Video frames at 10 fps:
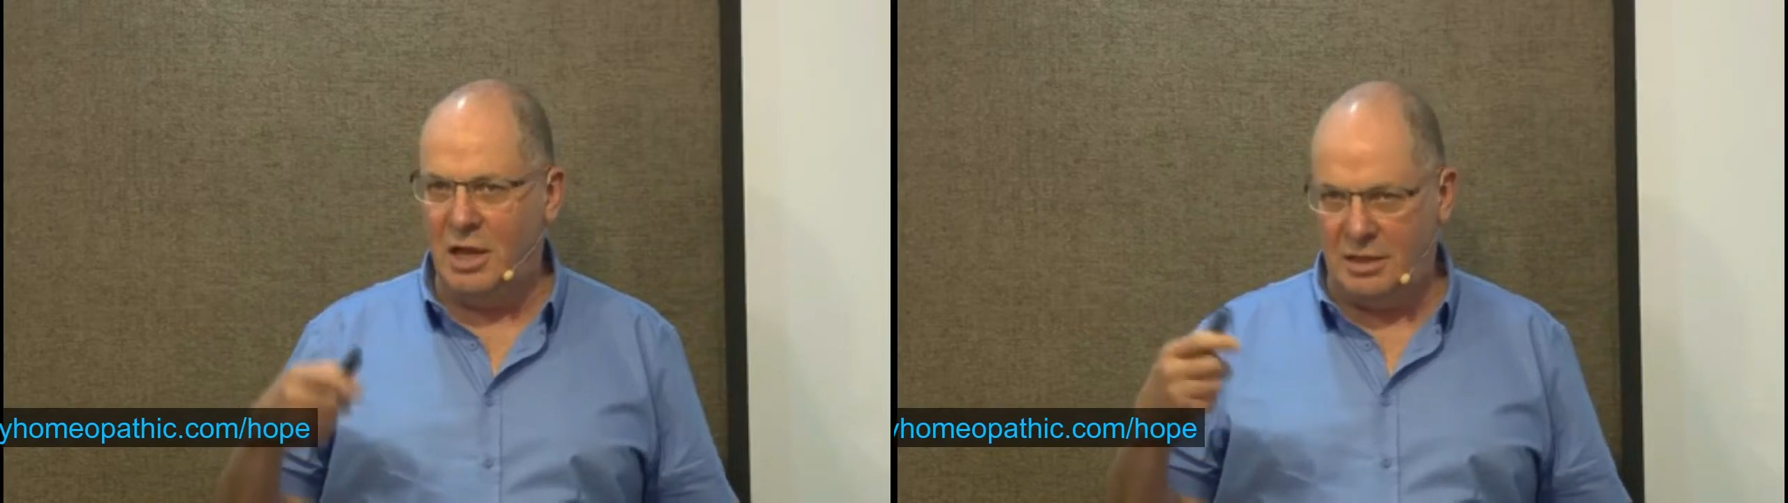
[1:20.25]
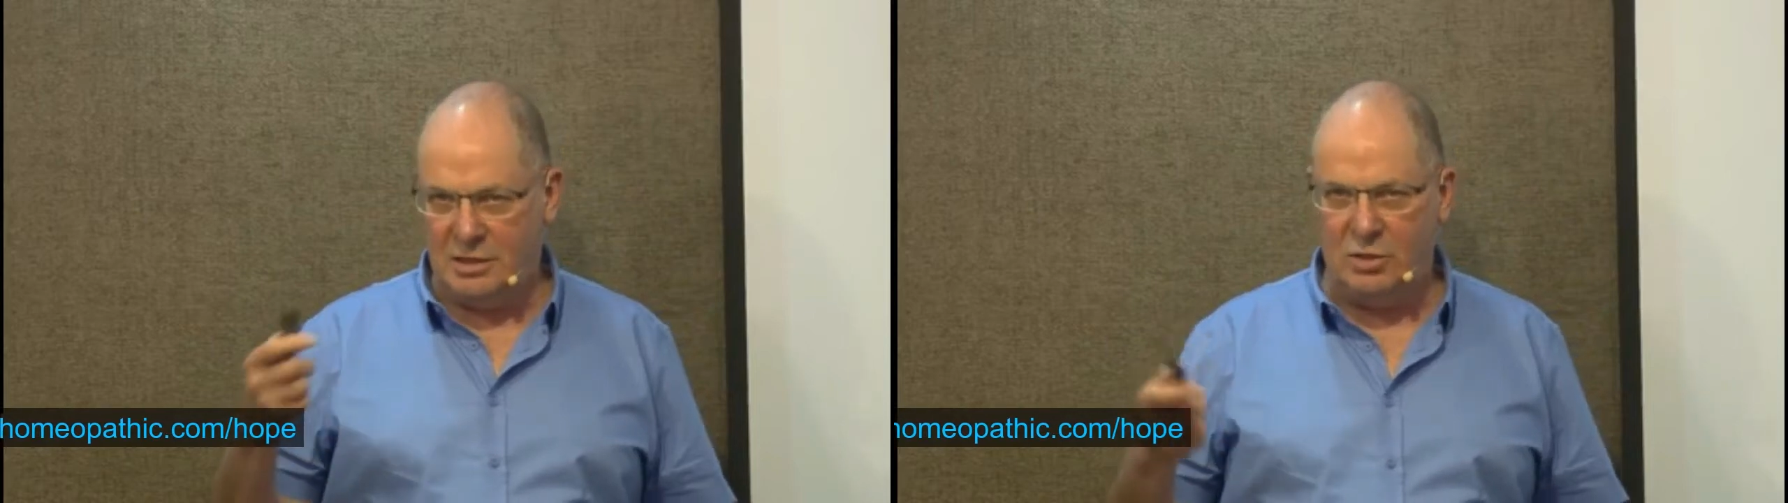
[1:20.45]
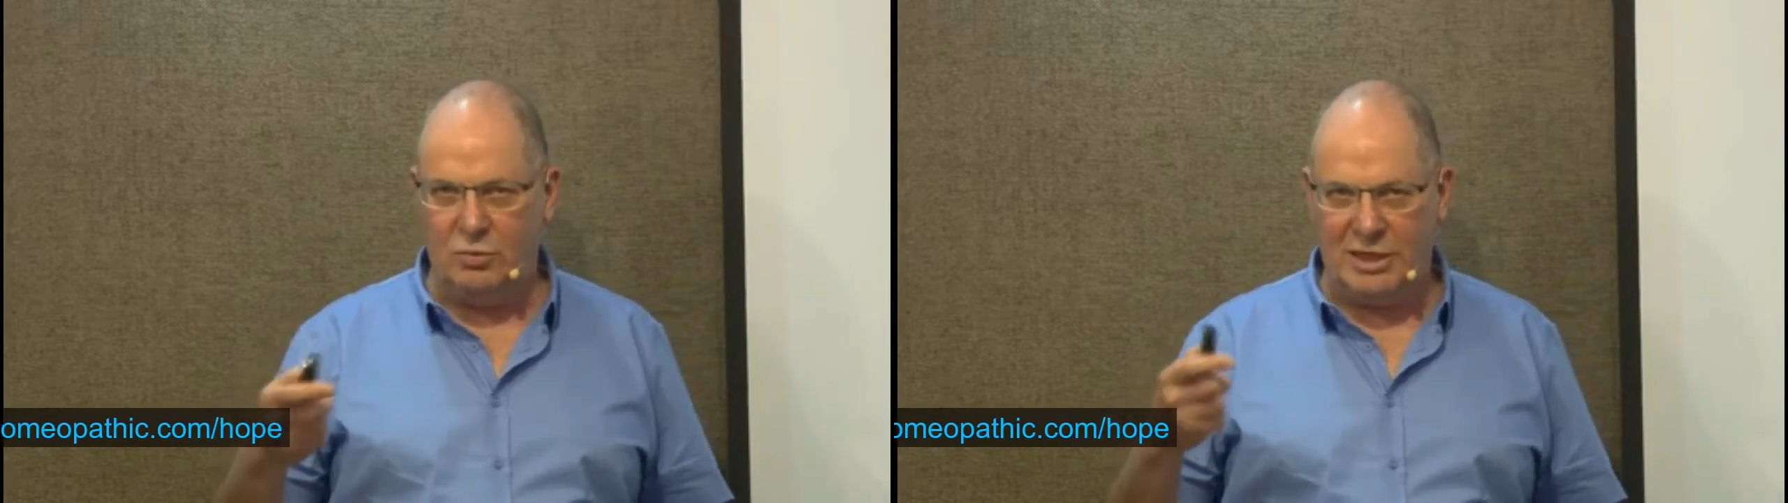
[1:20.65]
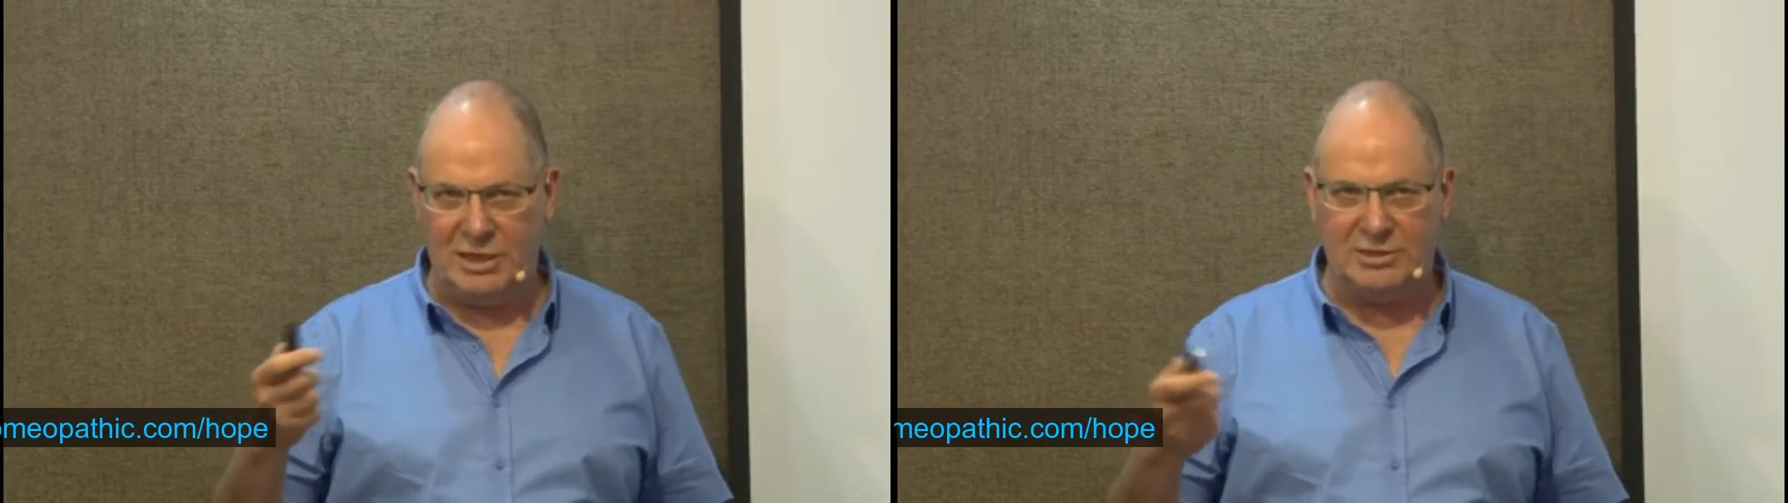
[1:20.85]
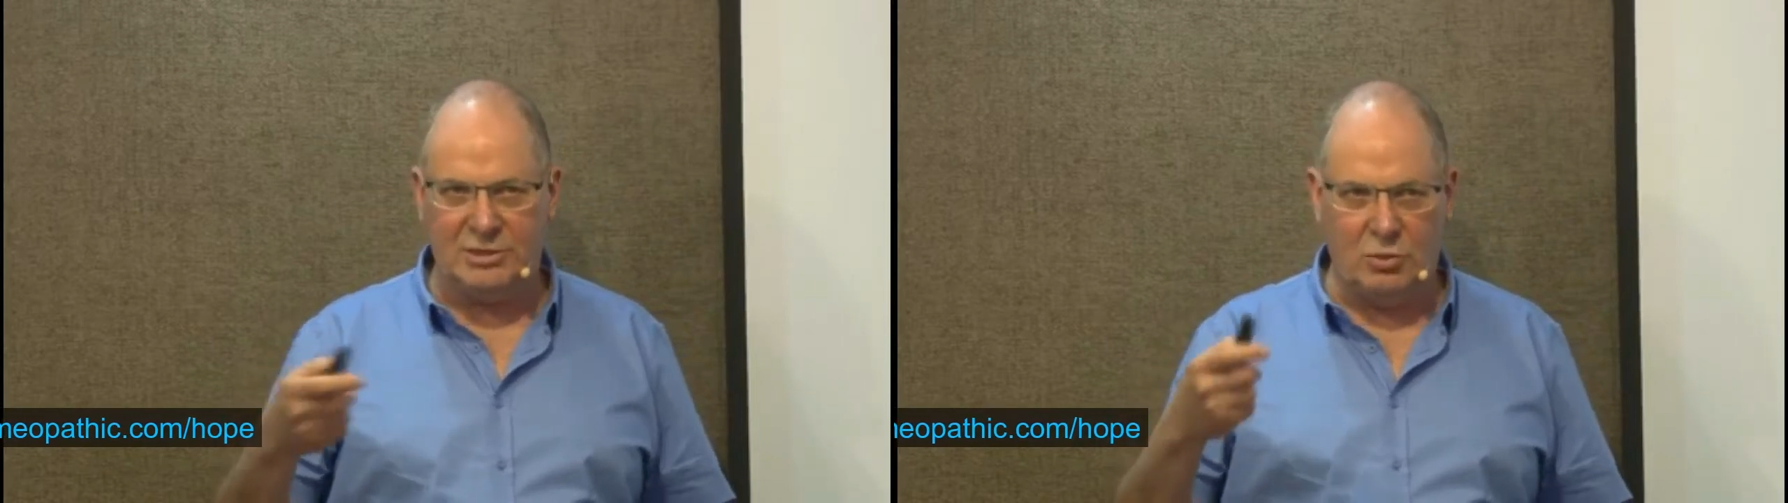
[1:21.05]
until we
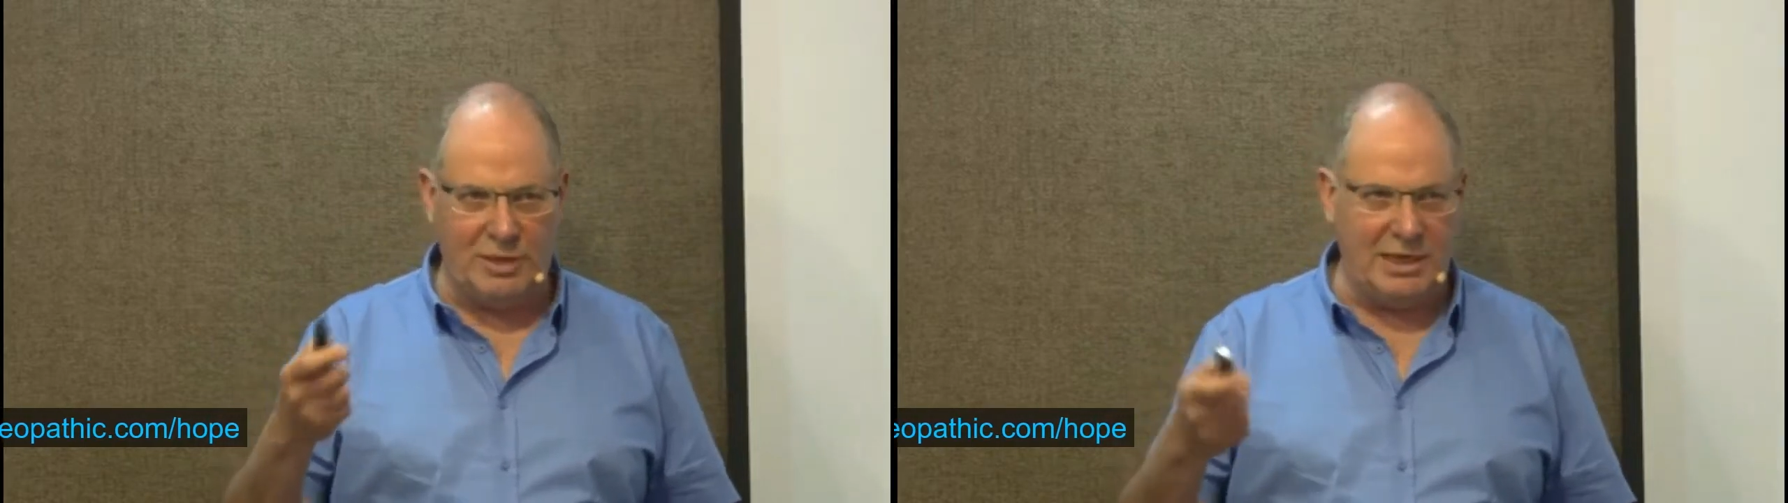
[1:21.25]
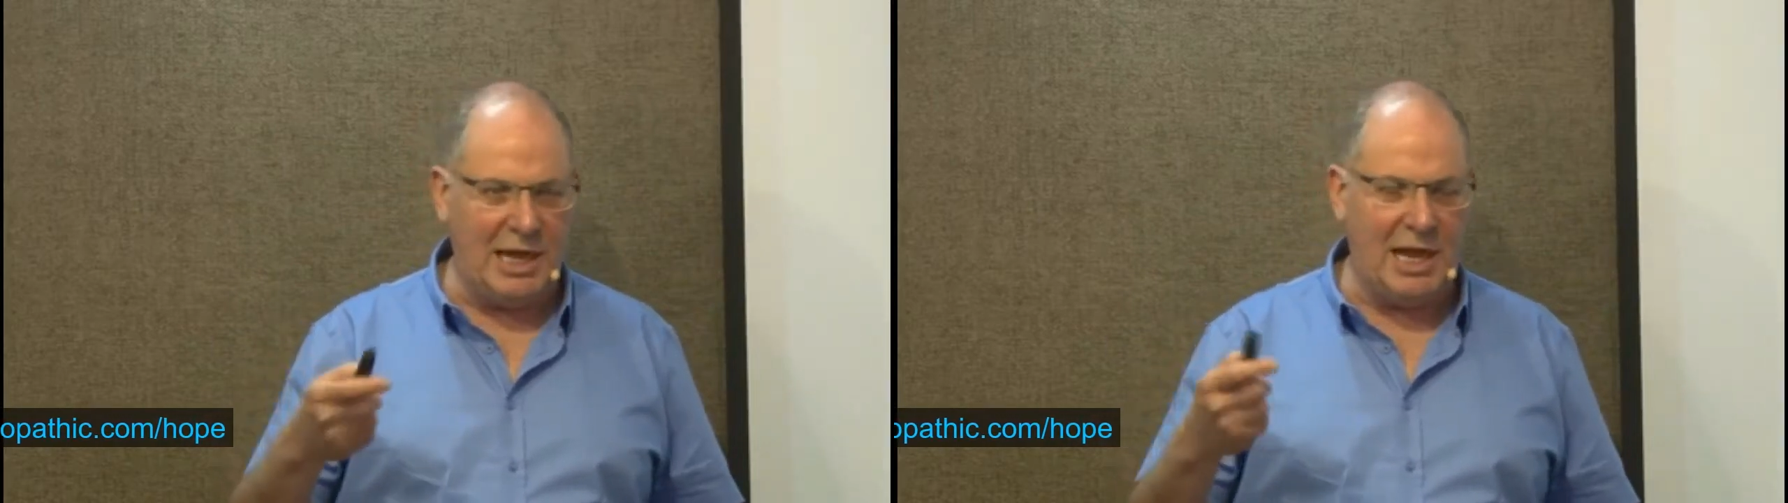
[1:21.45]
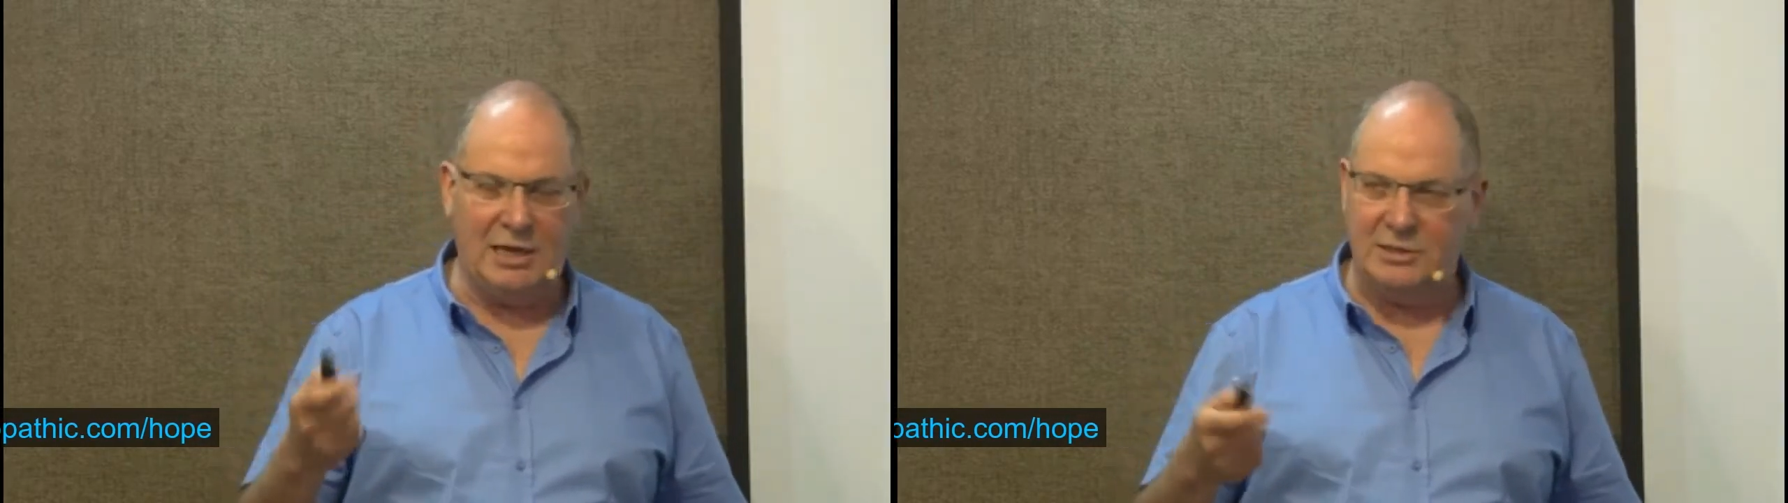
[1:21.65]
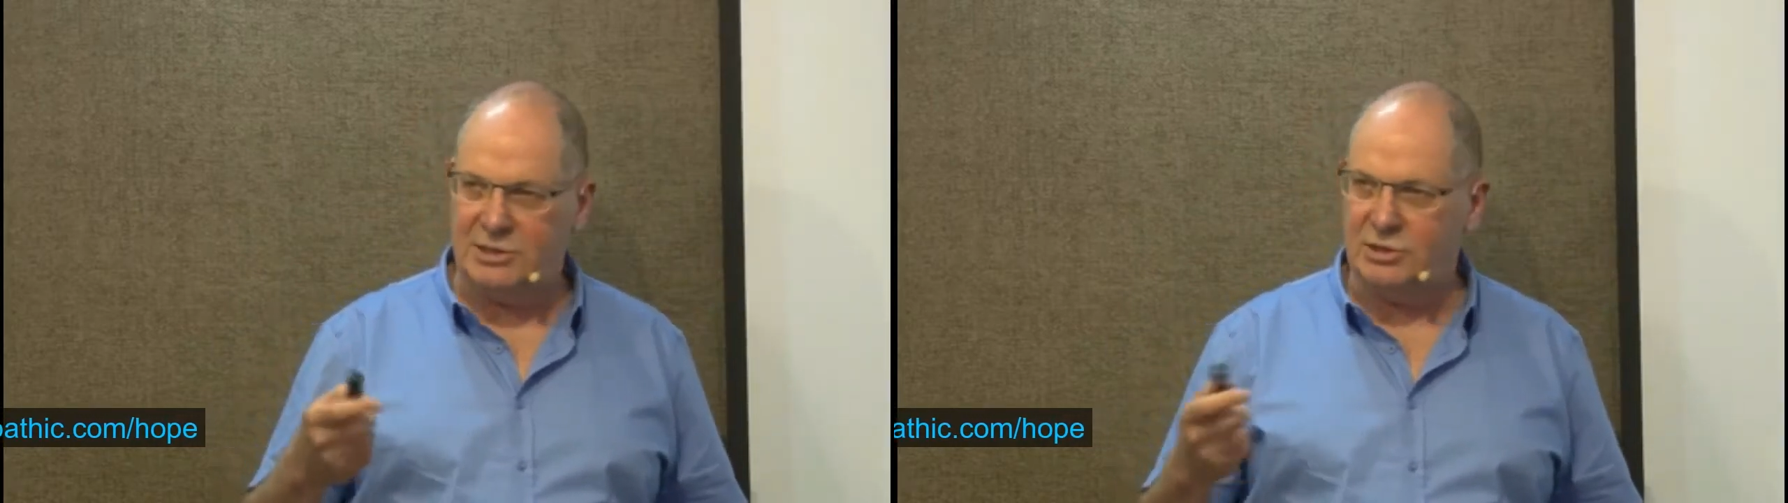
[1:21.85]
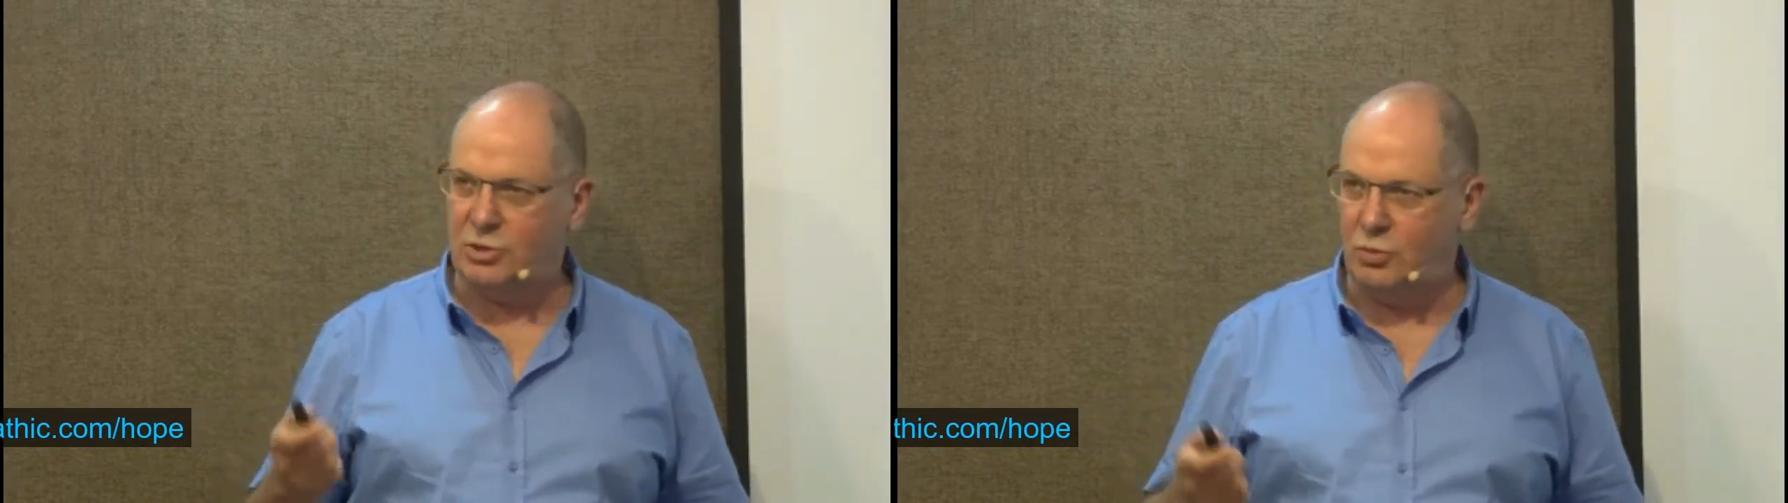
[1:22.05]
get so many
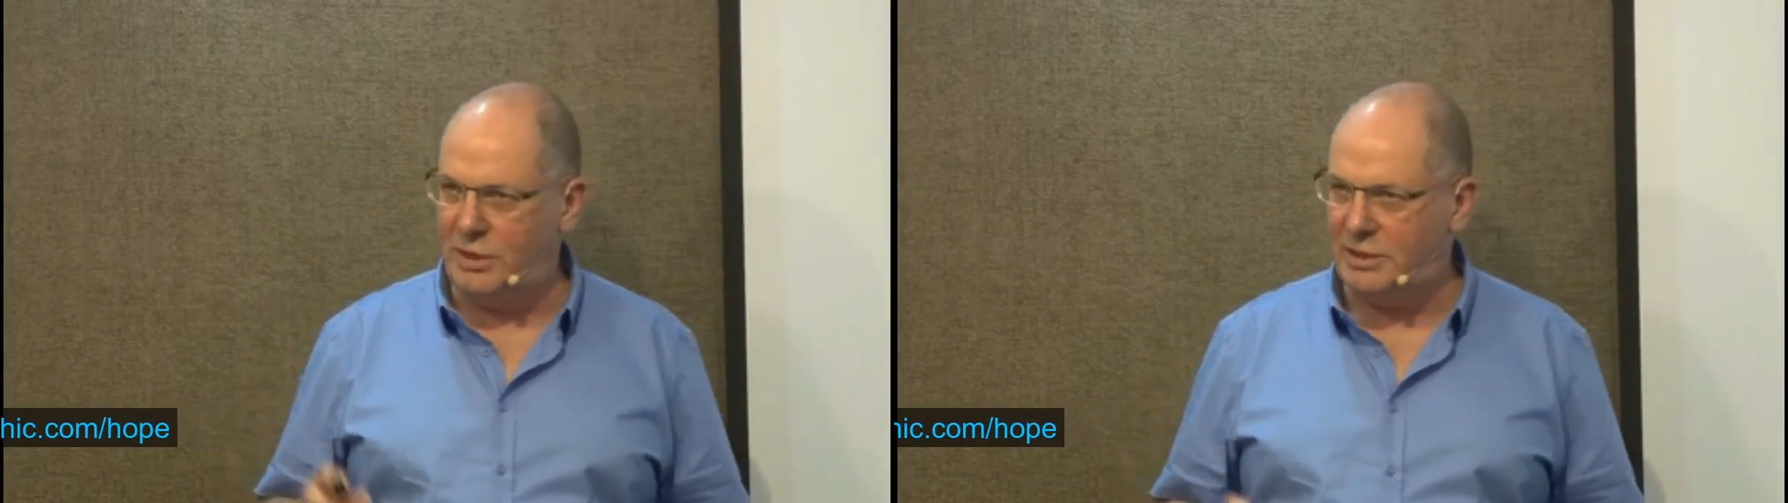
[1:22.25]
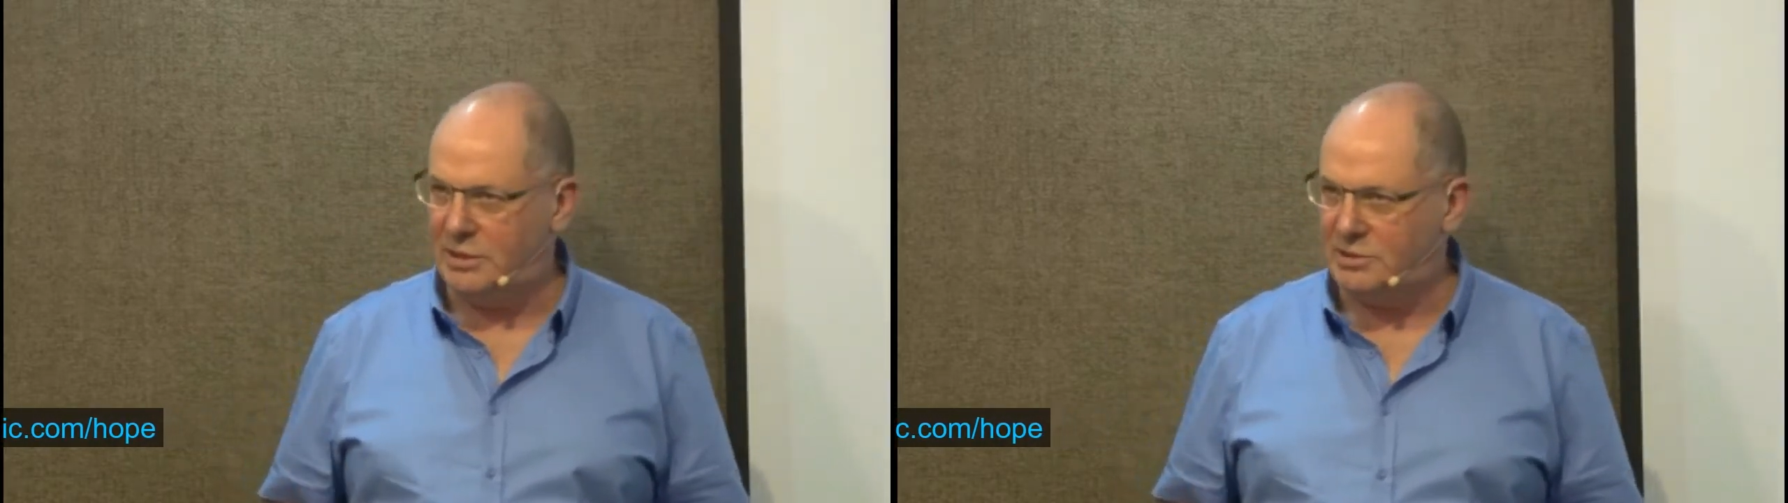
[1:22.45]
allergies to wheat